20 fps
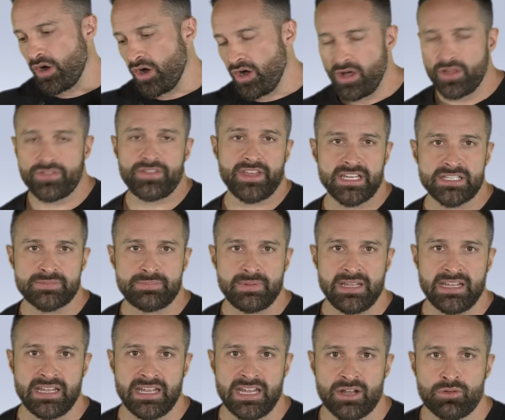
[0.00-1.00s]
all things
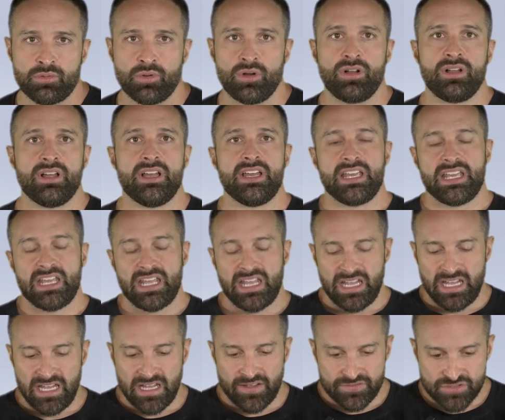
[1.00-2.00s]
being equal,
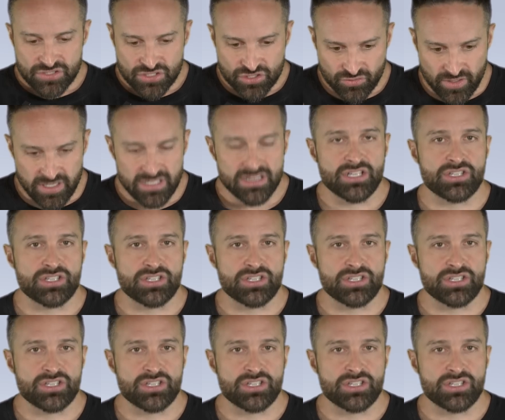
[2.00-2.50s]
if strength